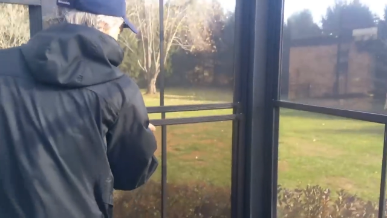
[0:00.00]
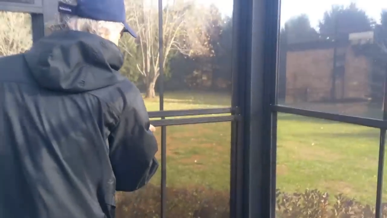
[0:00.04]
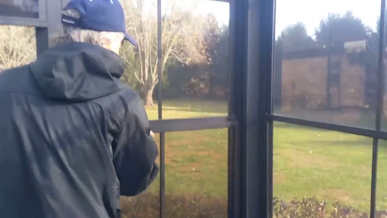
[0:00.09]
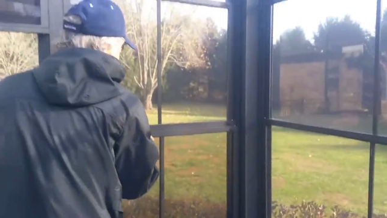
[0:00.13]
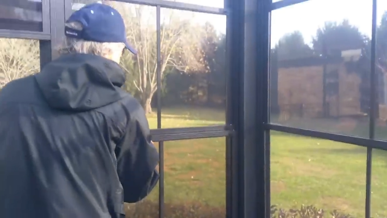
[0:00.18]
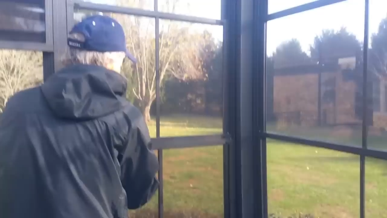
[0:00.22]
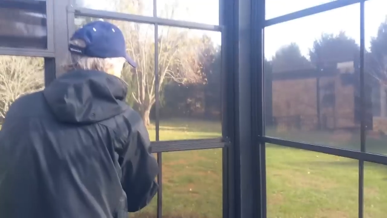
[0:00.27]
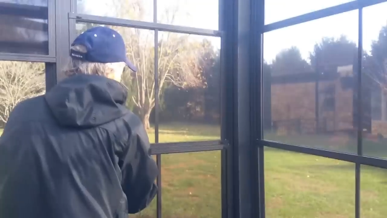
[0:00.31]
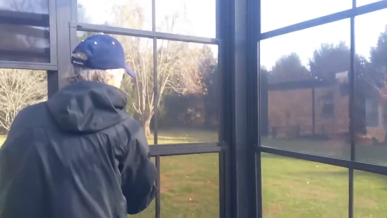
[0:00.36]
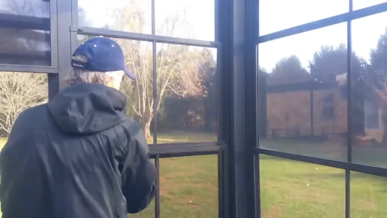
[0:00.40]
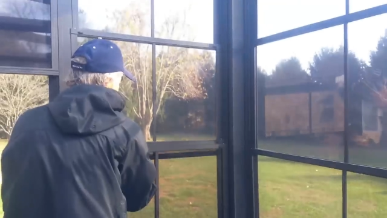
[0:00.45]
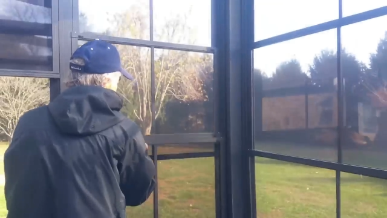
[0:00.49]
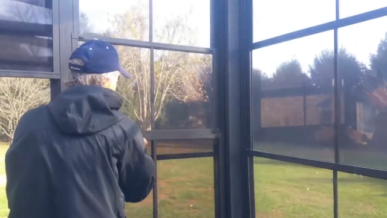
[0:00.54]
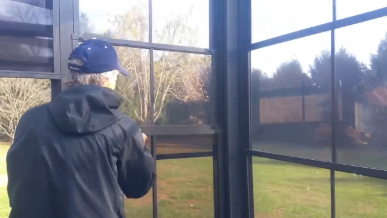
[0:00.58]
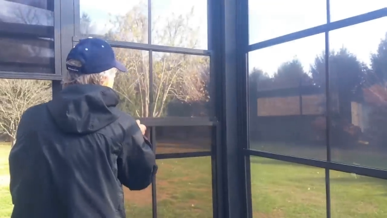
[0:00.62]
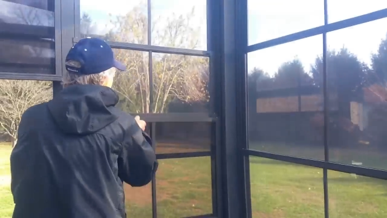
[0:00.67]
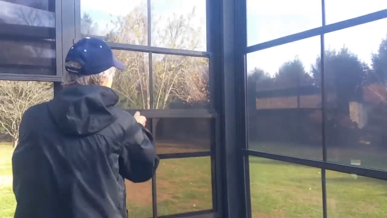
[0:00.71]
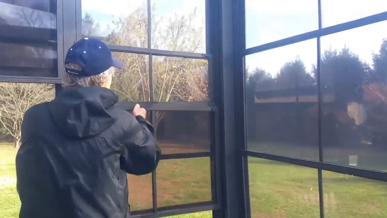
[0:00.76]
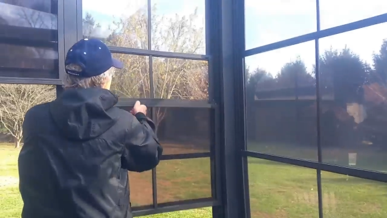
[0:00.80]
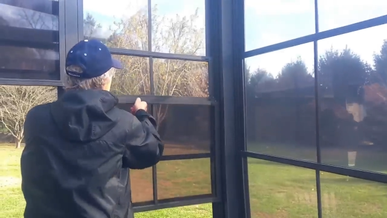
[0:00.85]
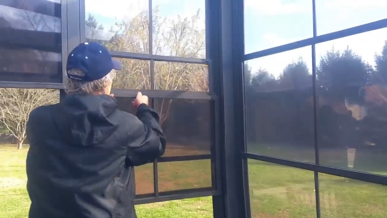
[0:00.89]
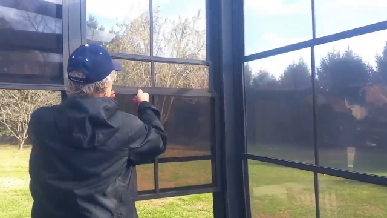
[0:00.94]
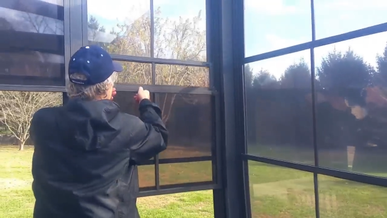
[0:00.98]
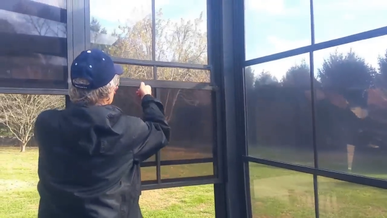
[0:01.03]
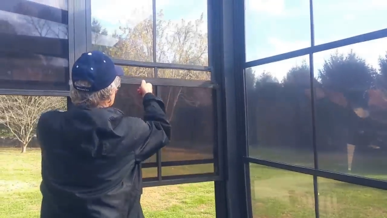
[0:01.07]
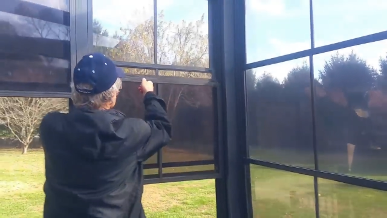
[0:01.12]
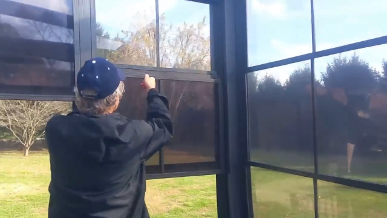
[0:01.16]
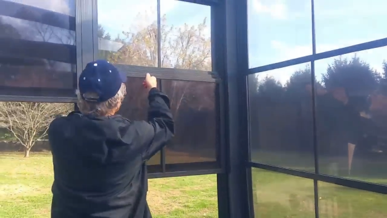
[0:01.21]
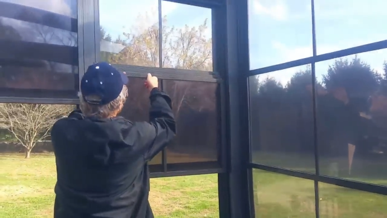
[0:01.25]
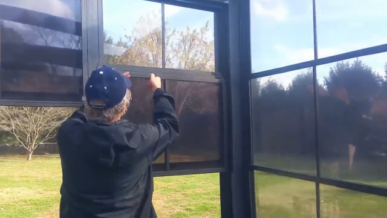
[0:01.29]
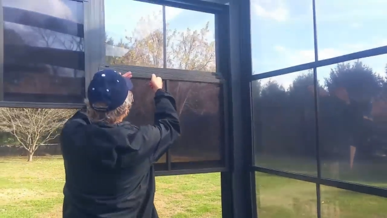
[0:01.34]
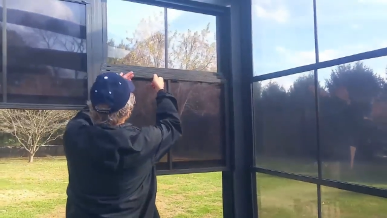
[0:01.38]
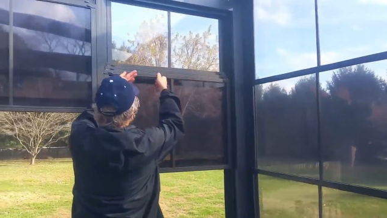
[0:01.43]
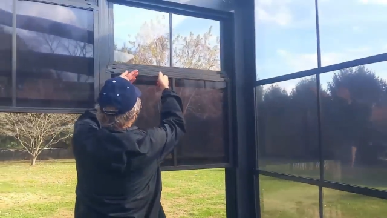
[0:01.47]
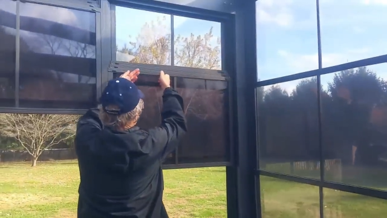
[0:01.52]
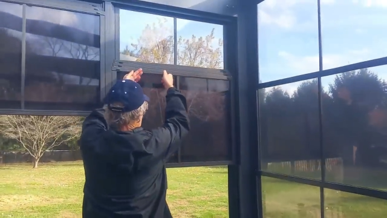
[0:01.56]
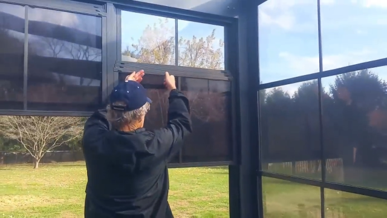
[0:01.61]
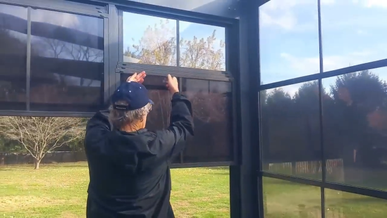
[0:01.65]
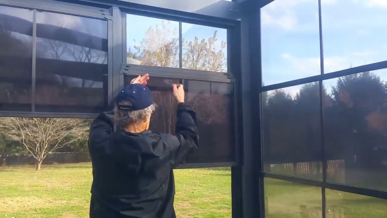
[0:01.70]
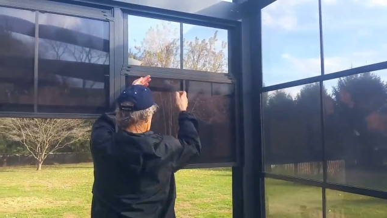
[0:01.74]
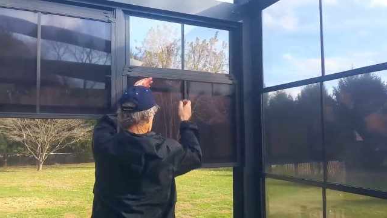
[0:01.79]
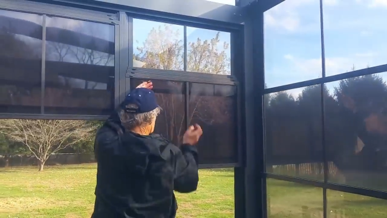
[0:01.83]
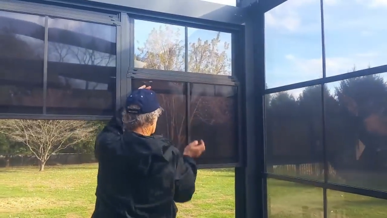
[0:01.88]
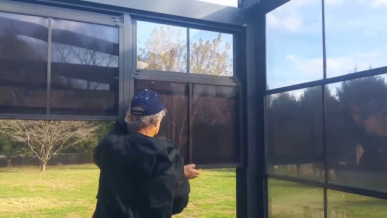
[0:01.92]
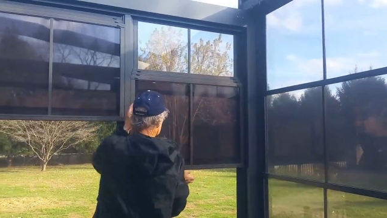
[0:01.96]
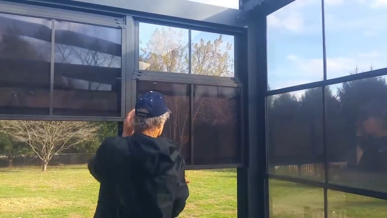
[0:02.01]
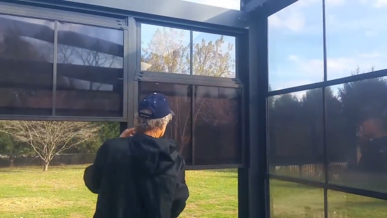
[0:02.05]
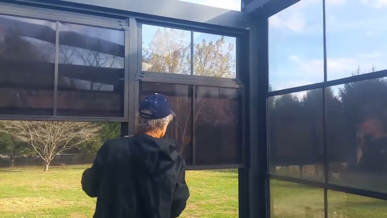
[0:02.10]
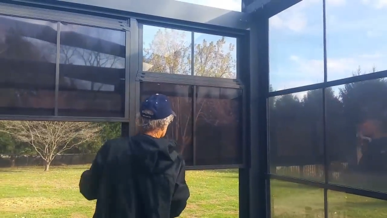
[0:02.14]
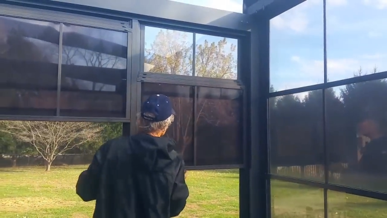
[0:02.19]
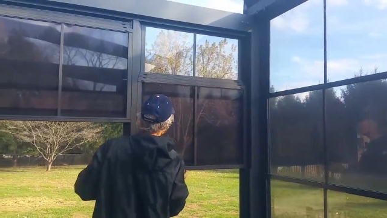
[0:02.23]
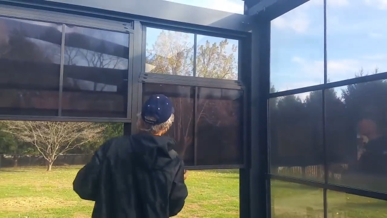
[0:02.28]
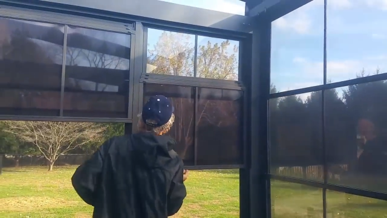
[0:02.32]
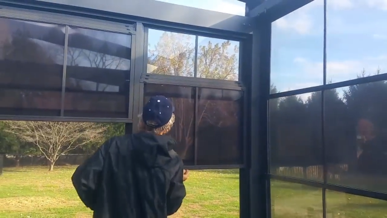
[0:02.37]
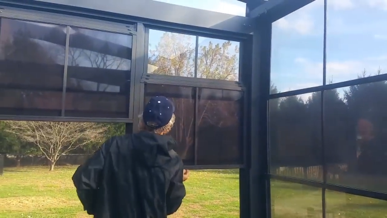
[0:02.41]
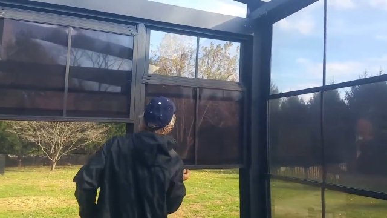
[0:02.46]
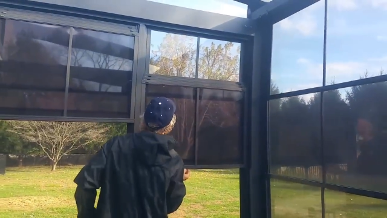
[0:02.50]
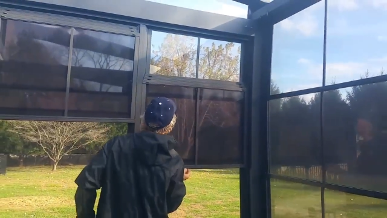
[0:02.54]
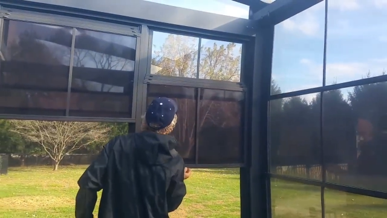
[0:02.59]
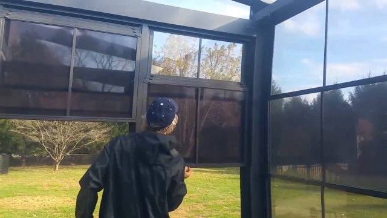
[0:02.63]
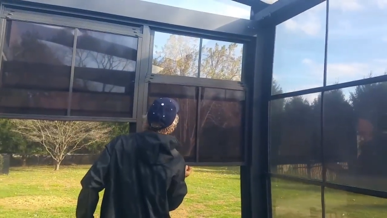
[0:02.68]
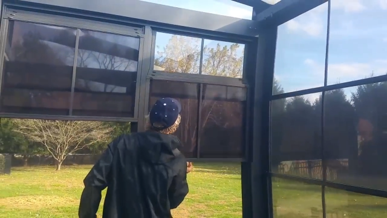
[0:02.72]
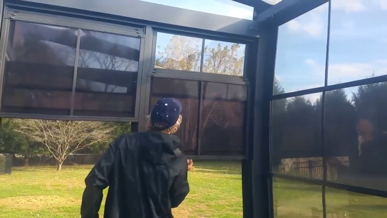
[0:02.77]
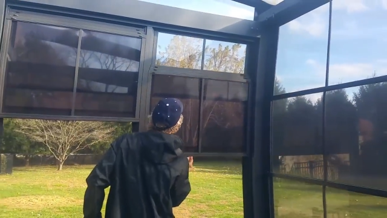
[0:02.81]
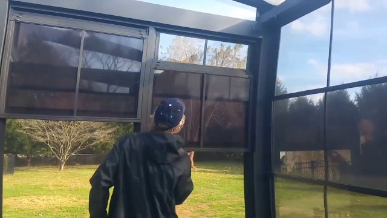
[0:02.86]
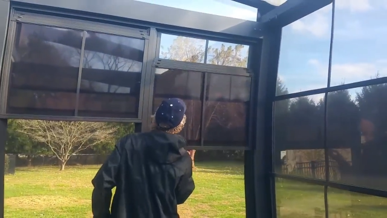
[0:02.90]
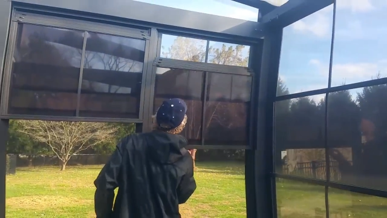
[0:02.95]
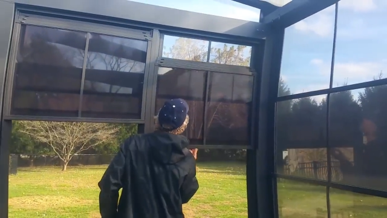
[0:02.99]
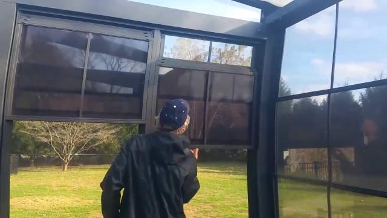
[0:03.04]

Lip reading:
(no speaker visible)